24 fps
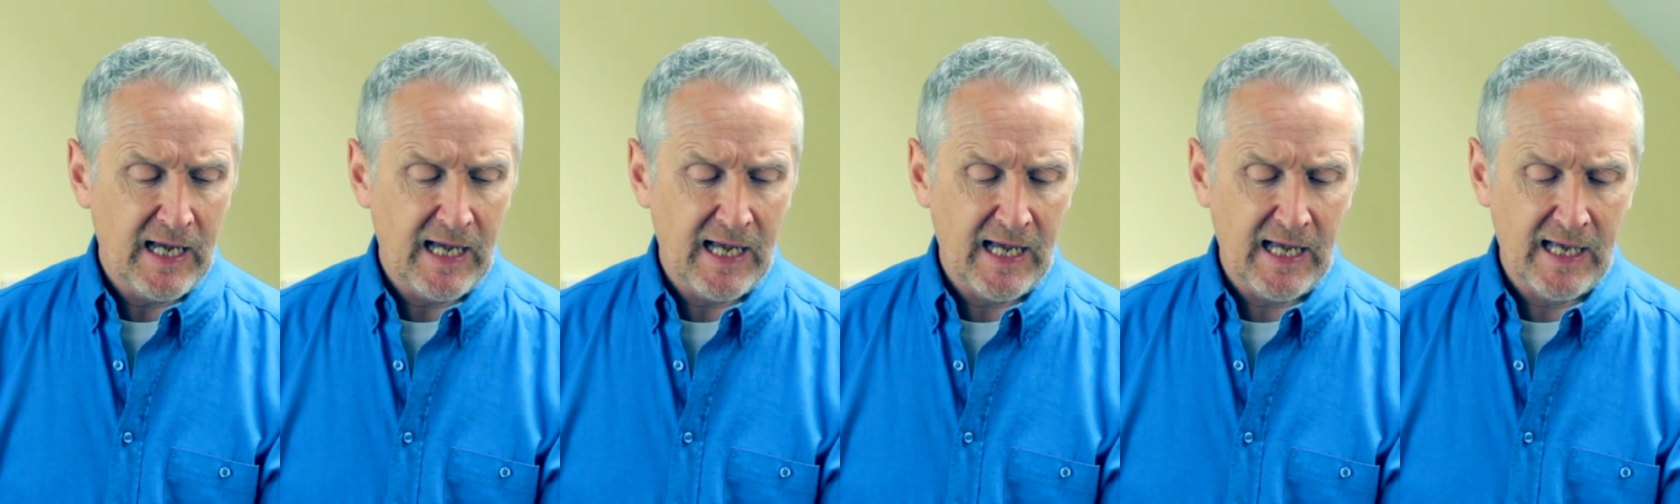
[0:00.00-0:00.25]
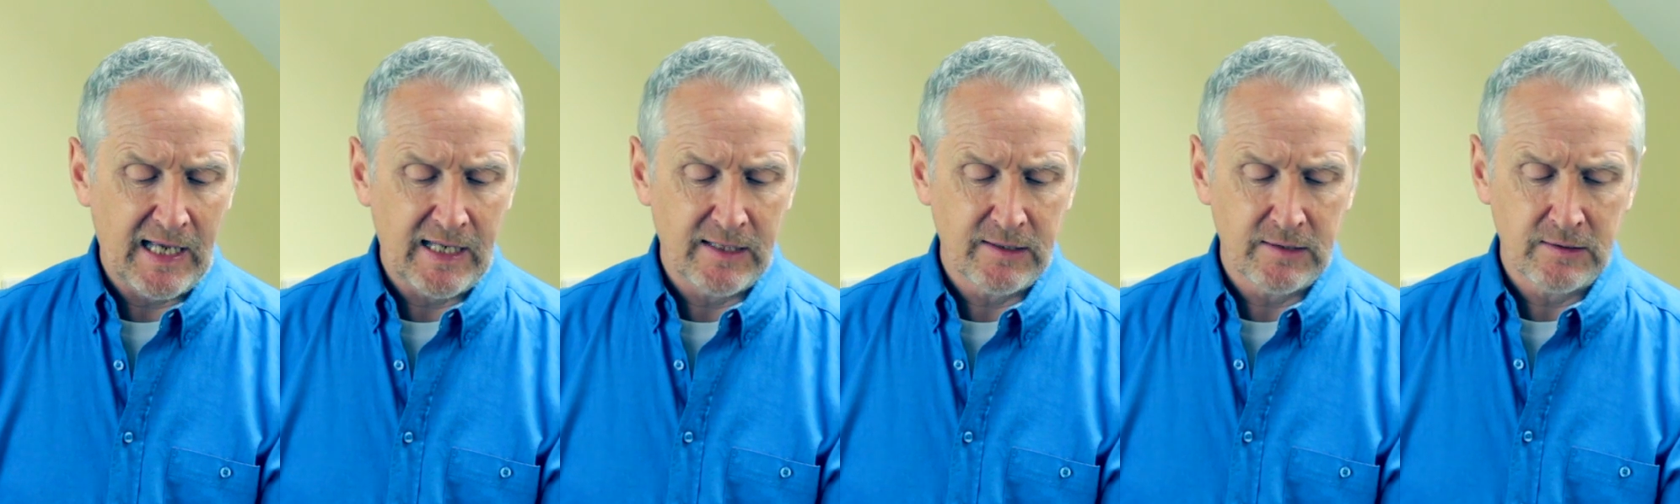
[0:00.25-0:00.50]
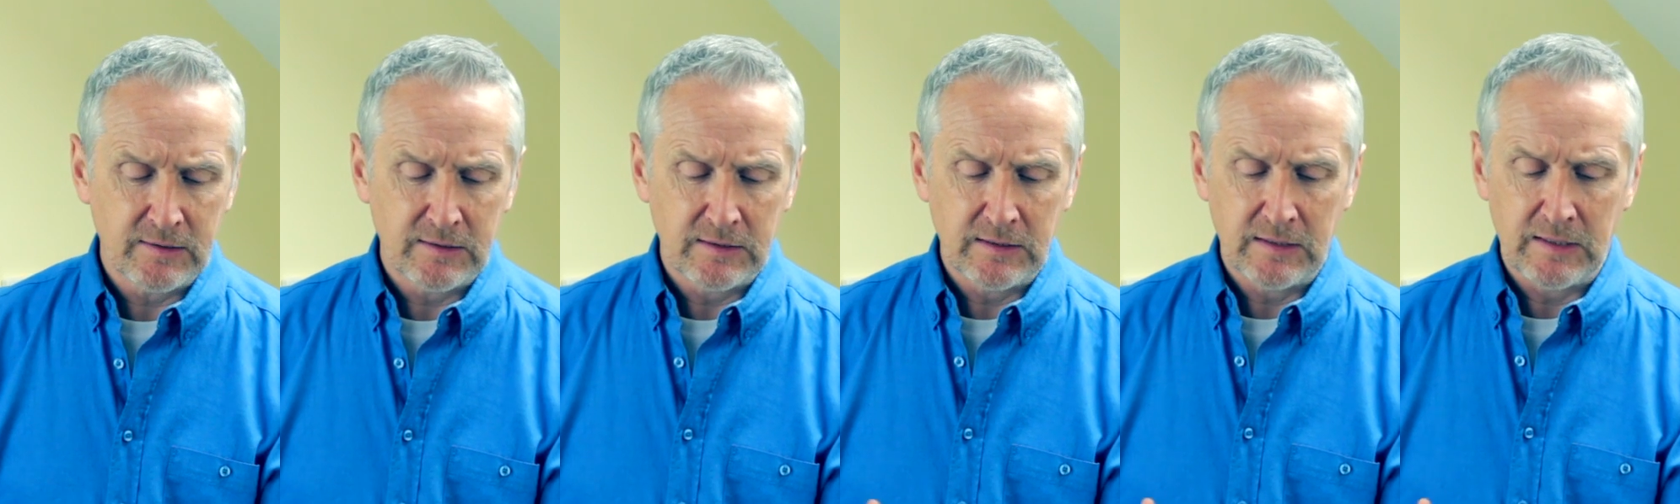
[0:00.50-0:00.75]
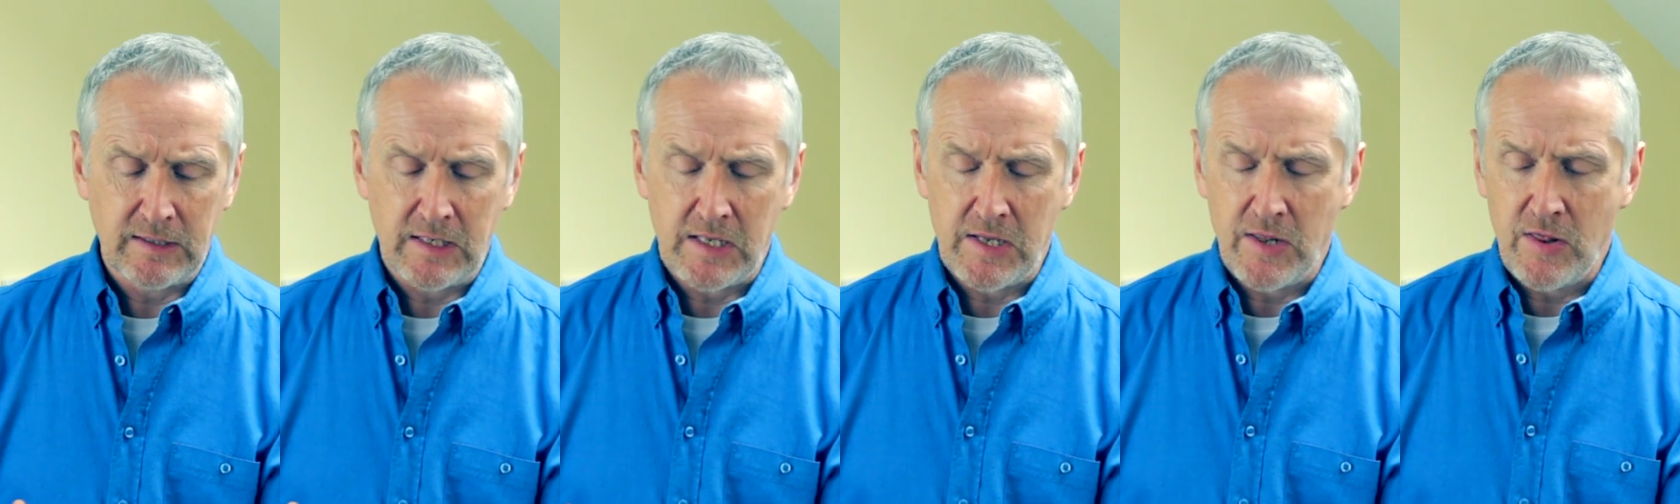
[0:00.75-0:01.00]
And
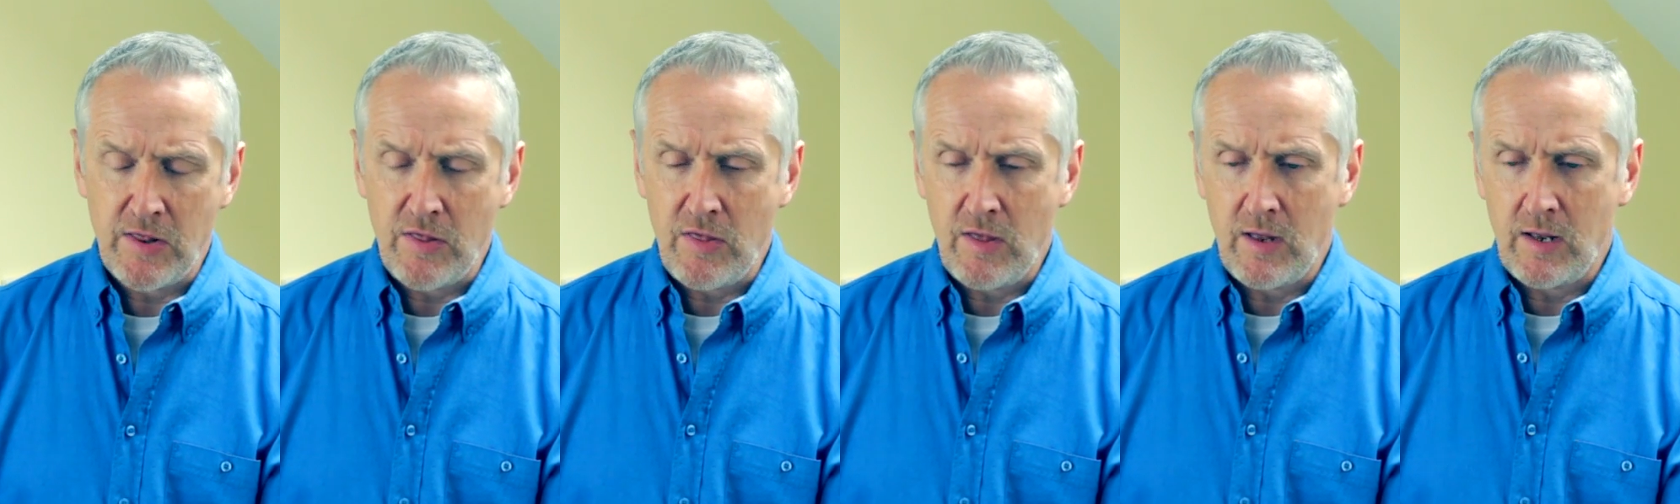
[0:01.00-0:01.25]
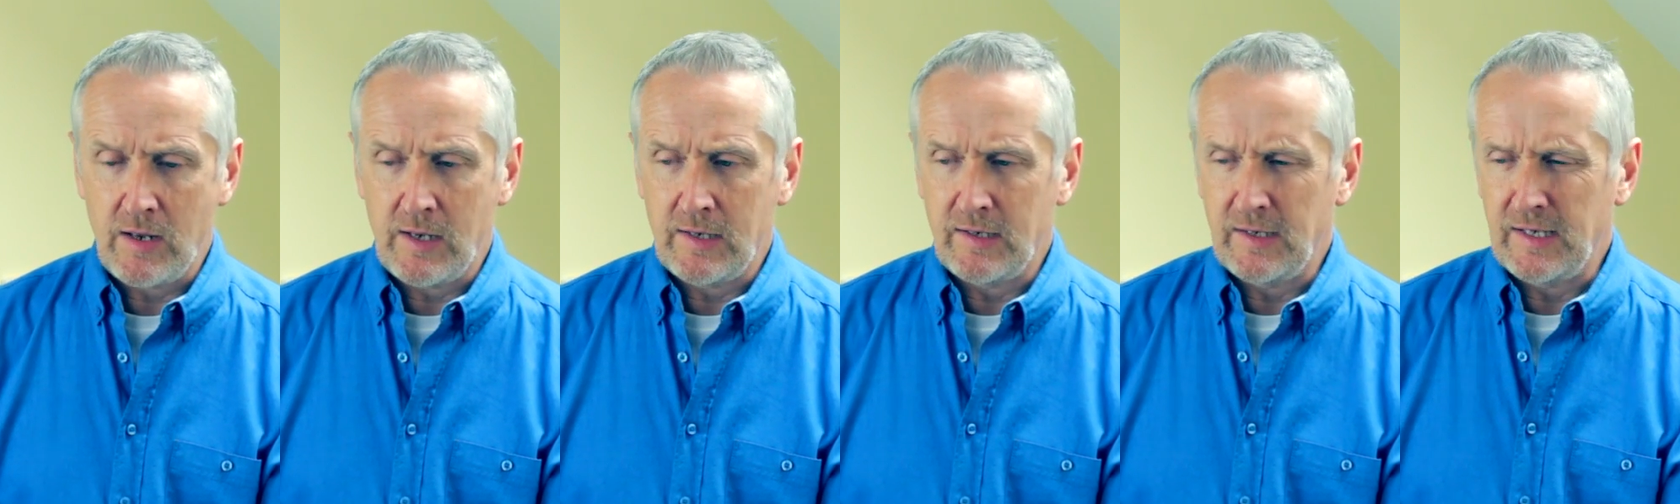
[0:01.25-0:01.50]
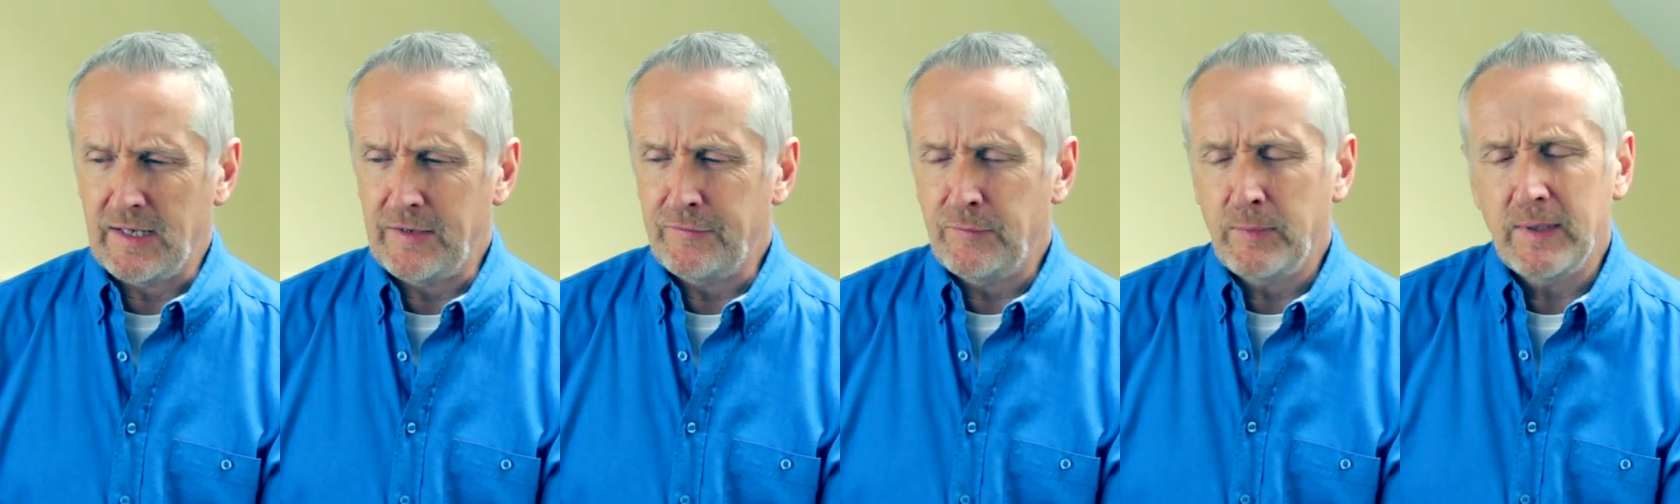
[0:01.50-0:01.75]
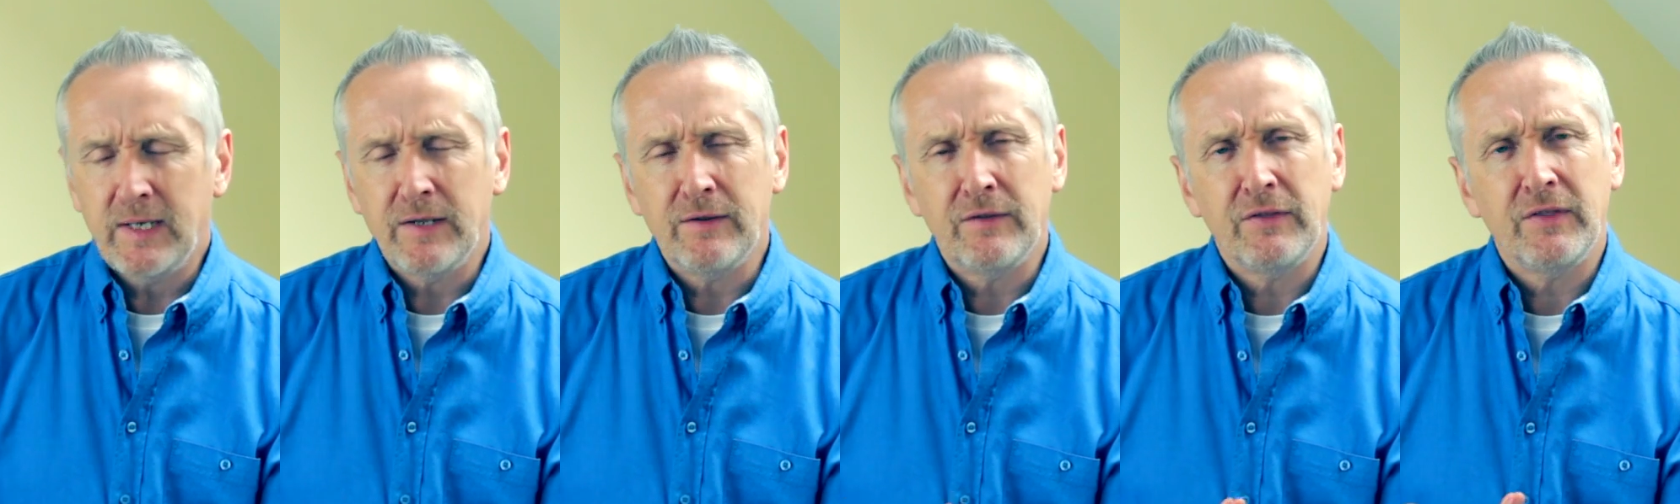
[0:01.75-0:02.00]
if
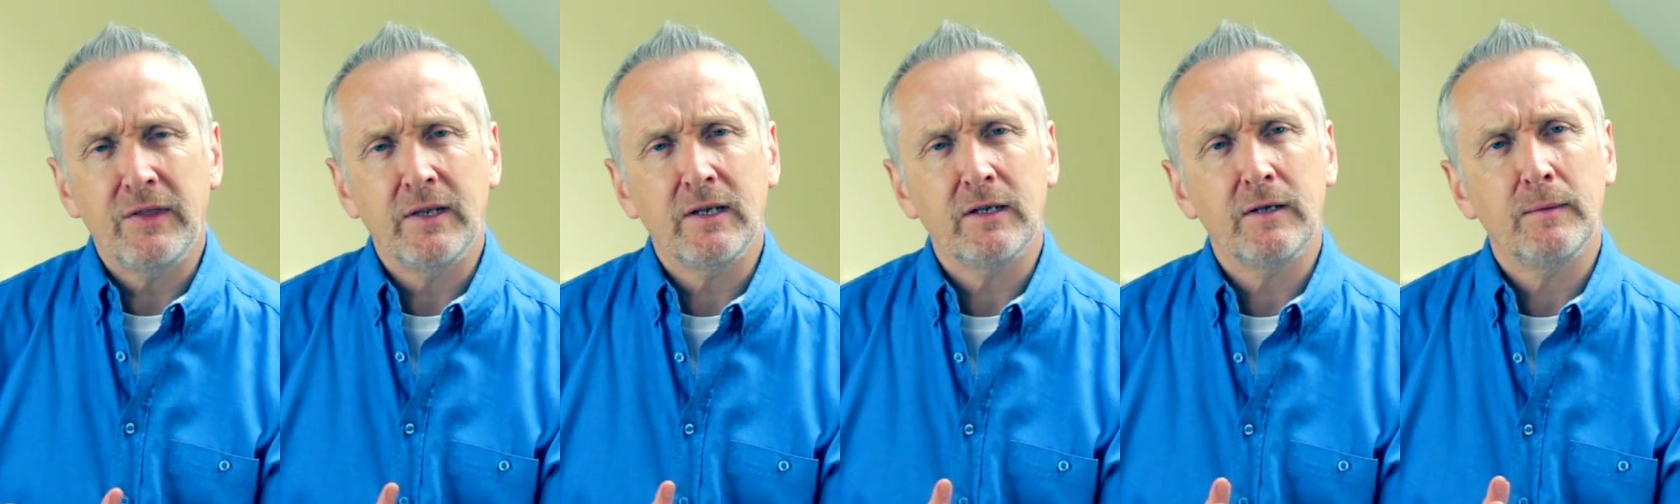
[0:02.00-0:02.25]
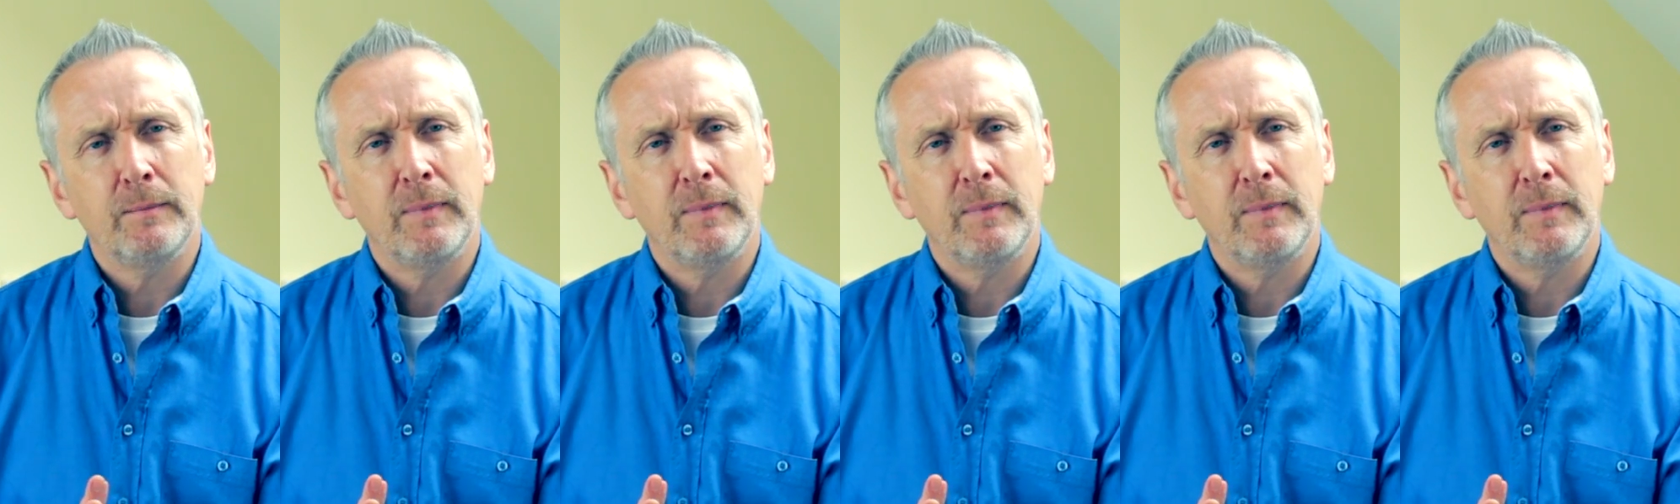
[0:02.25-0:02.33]
we can think